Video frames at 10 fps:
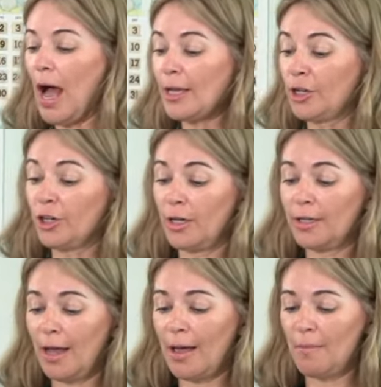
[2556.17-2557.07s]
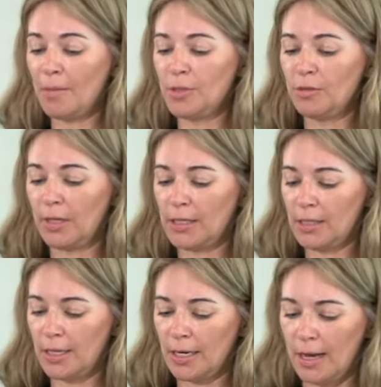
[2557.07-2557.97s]
I could. I'm, I'm too
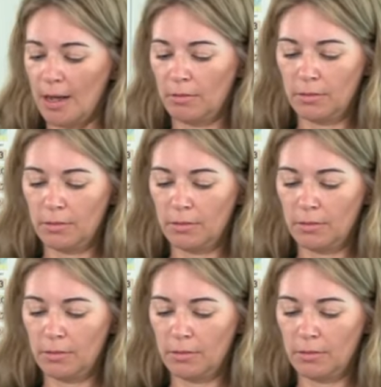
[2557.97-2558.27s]
lazy to get it out.